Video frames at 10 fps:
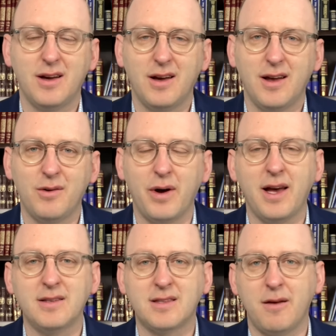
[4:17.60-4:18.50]
in
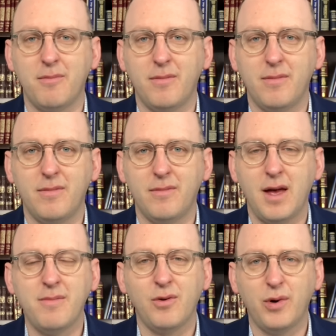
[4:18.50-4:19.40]
ways that
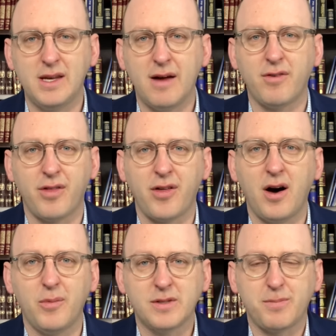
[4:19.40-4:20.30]
maybe we never
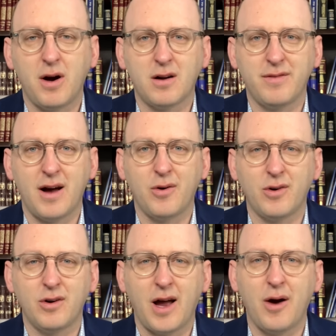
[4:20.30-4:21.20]
thought was part of
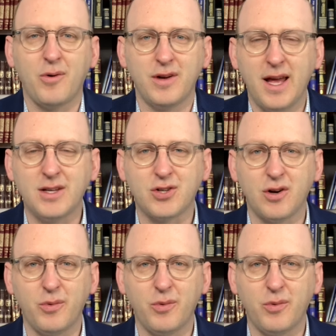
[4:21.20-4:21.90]
our our nature.